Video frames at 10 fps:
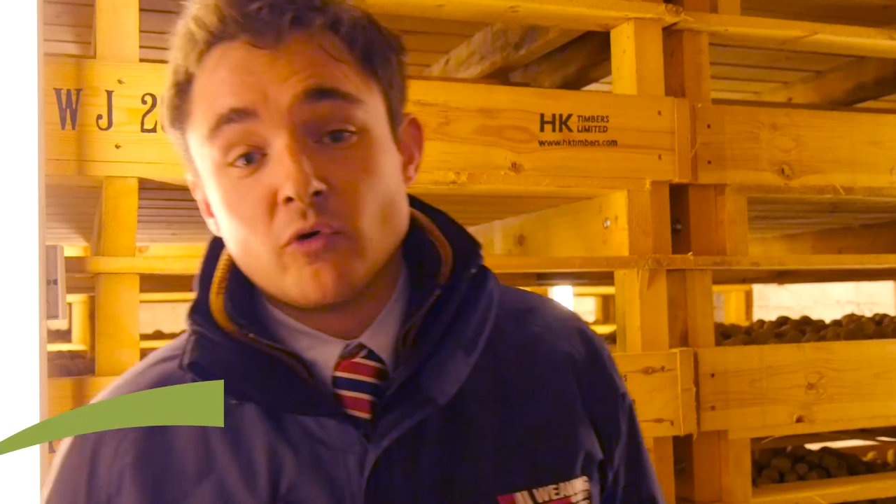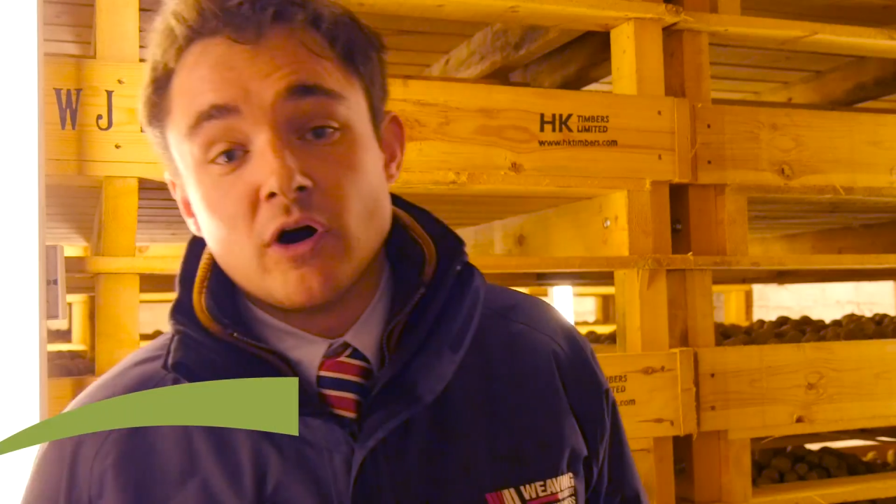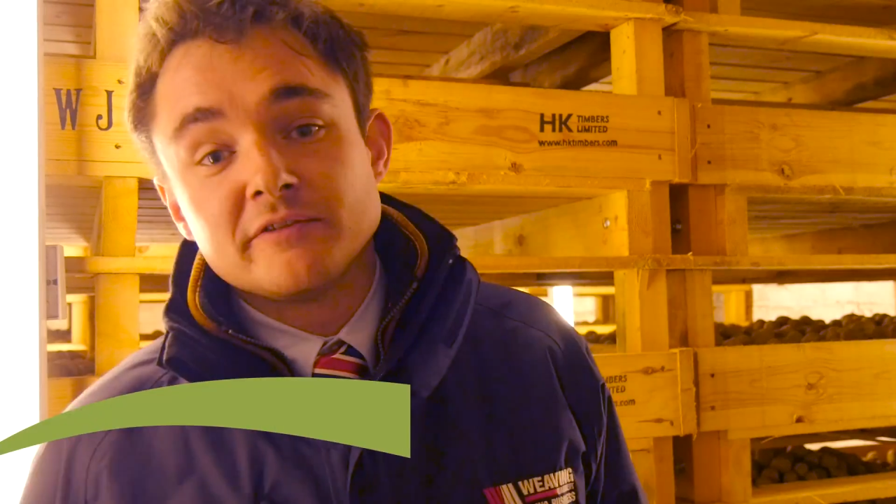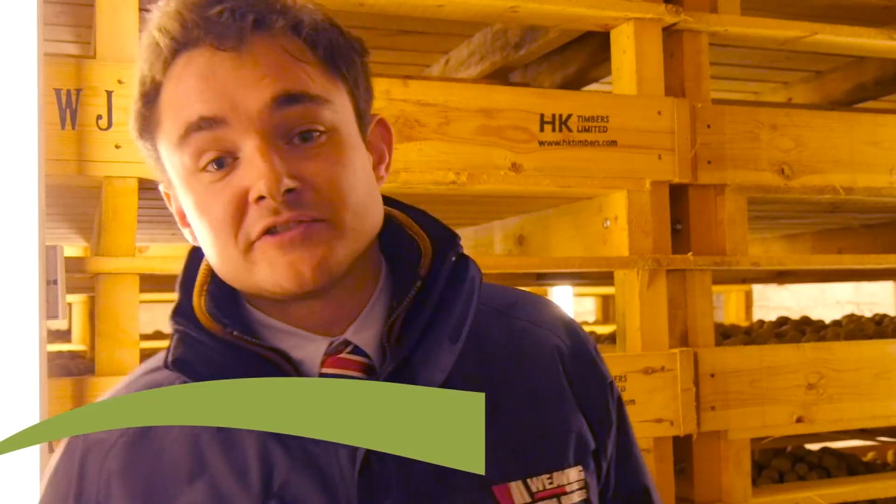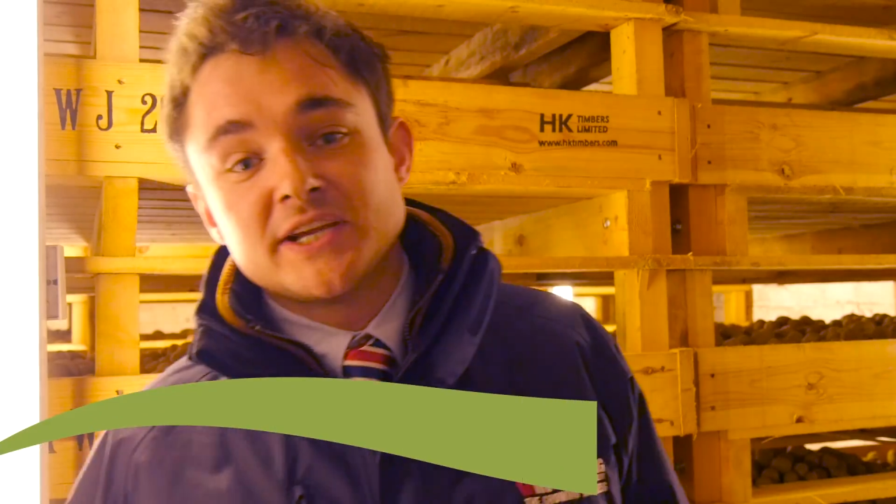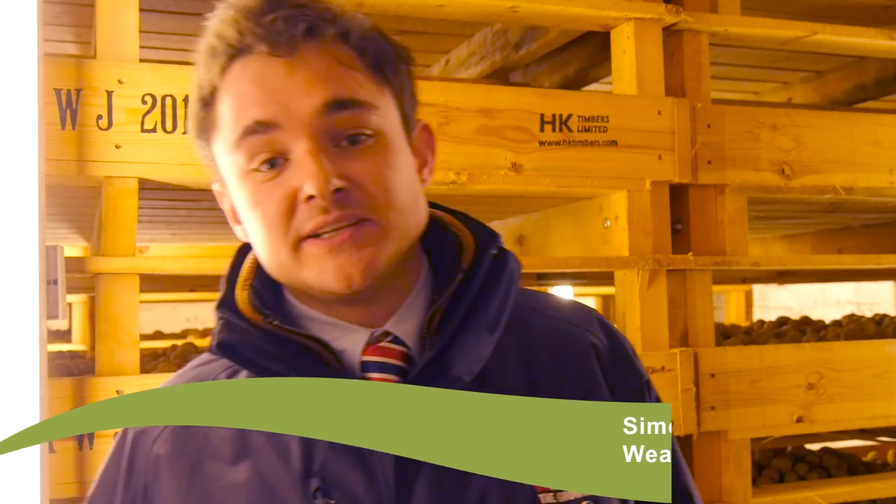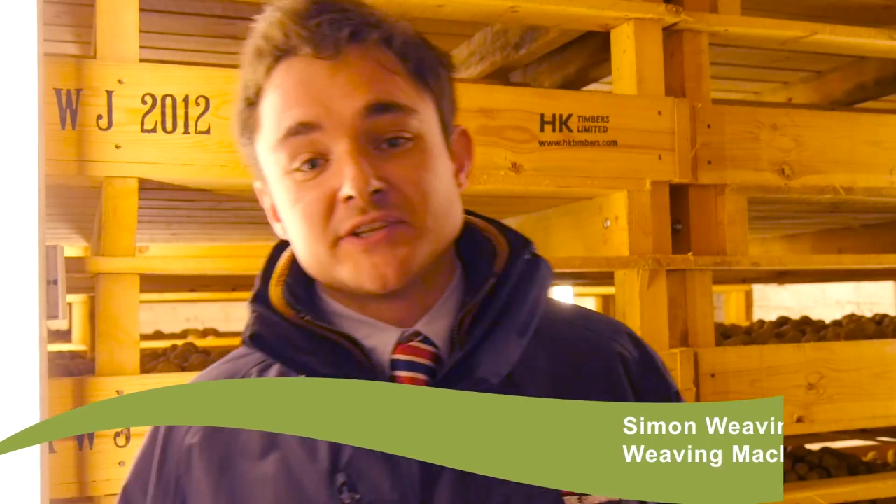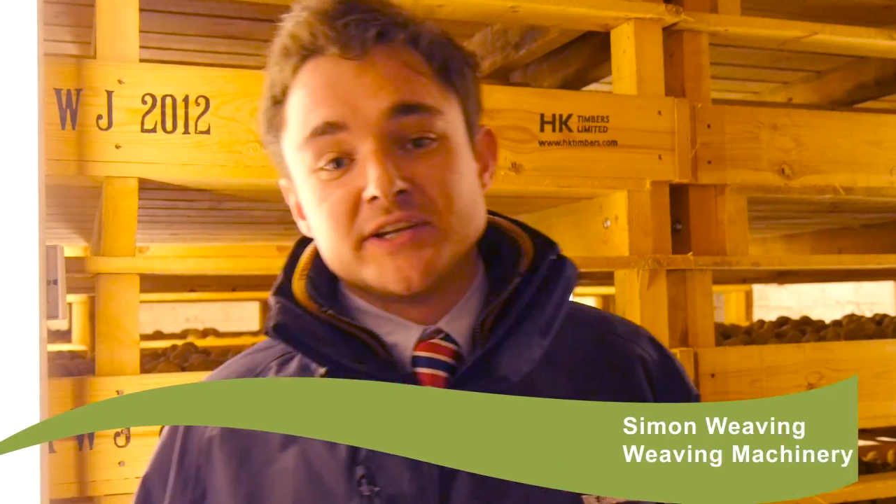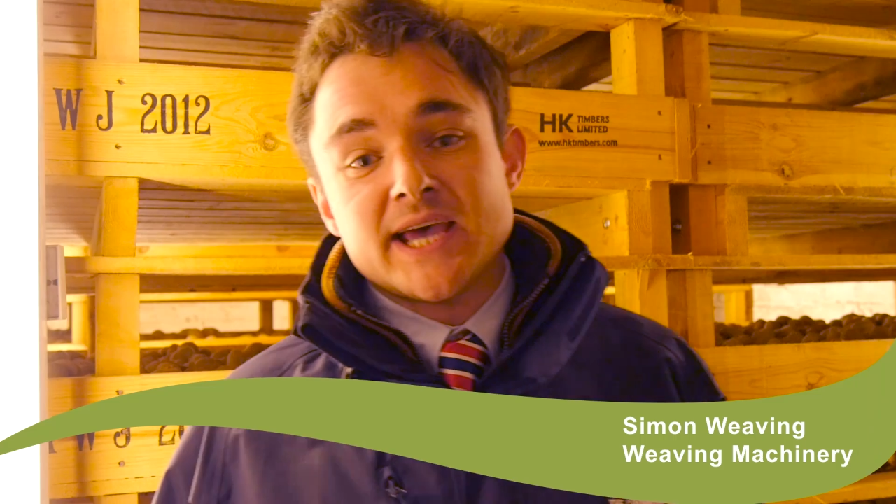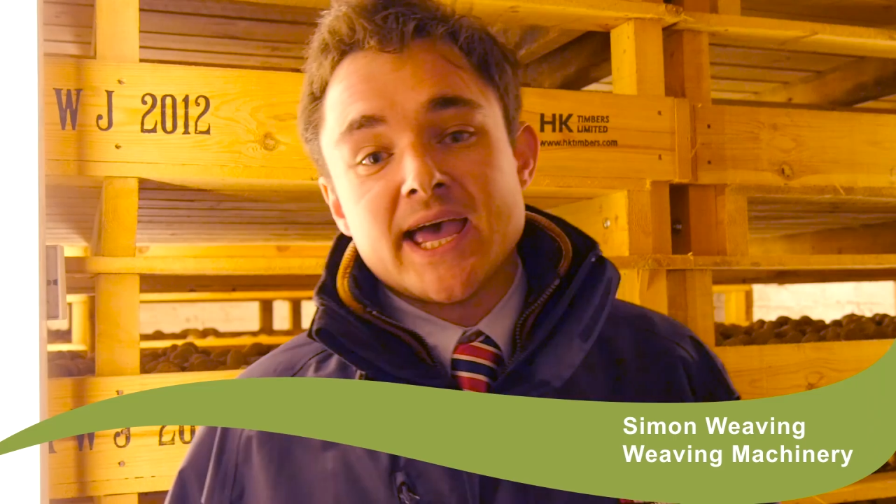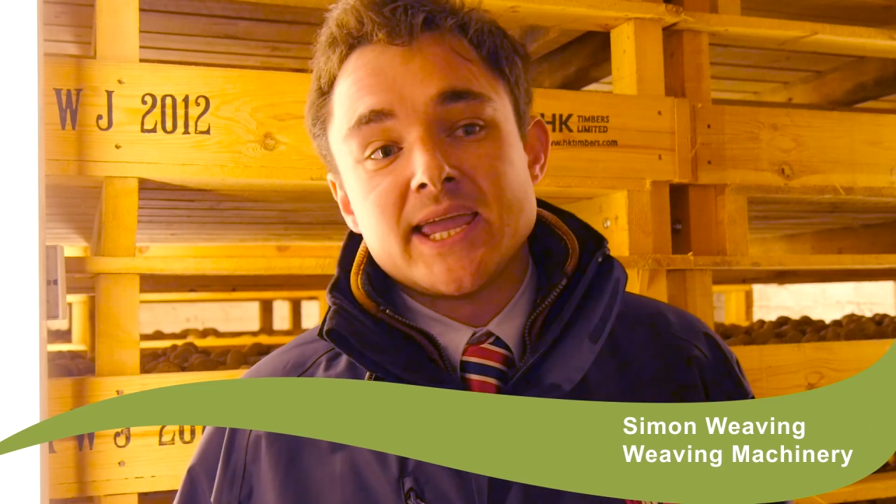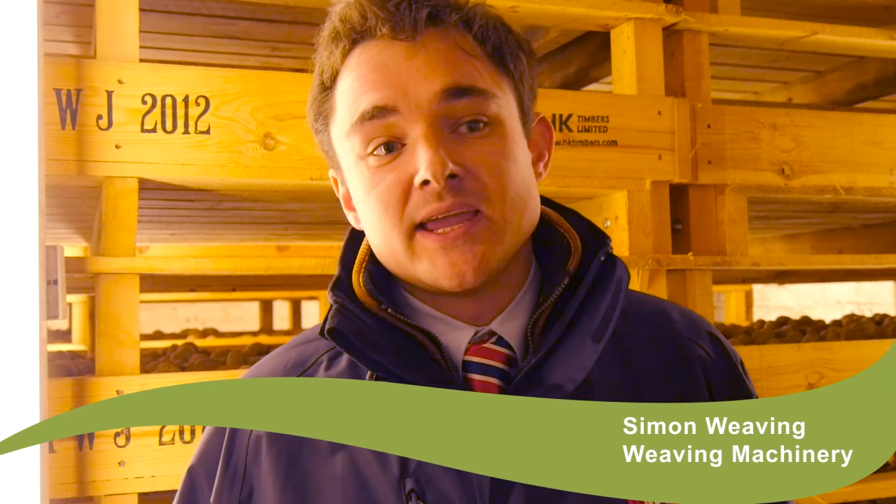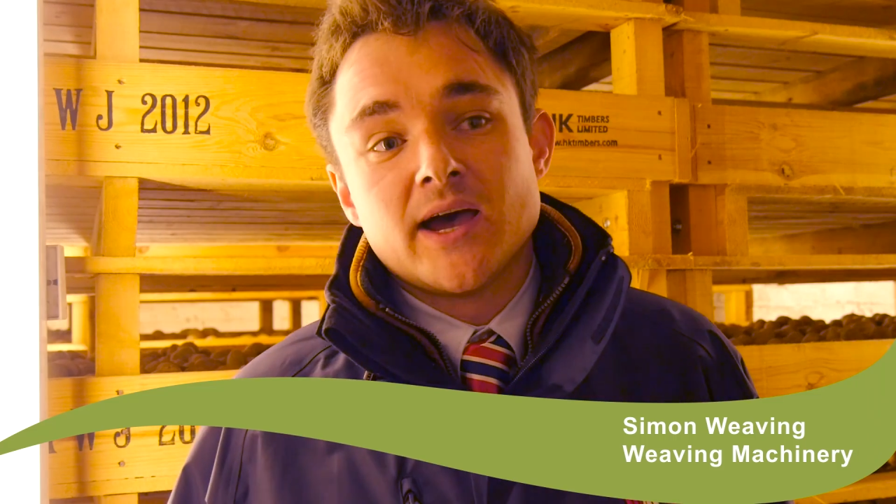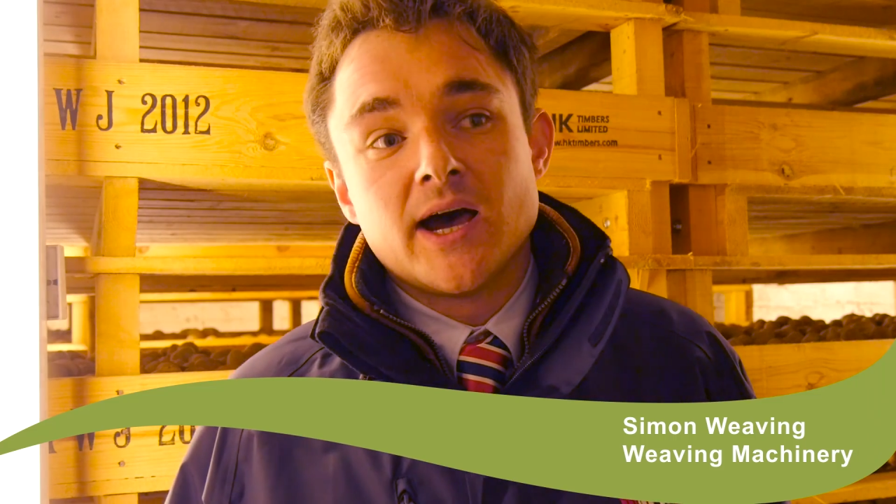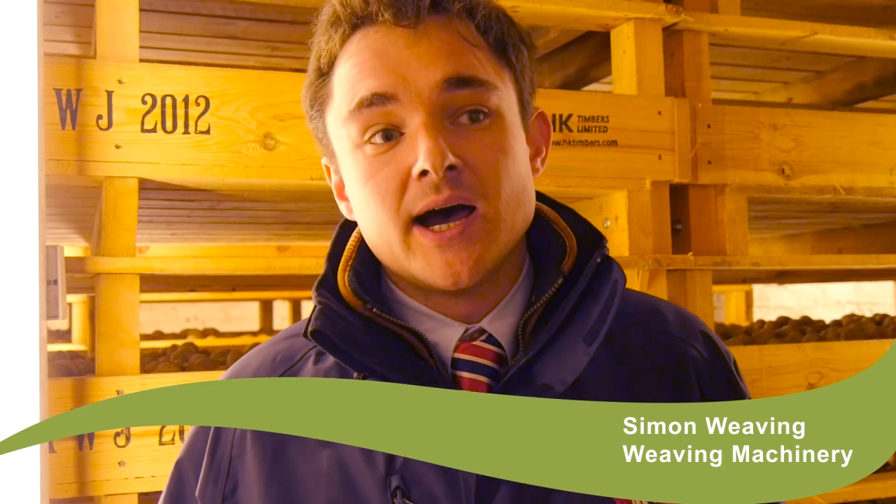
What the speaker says: what I've seen today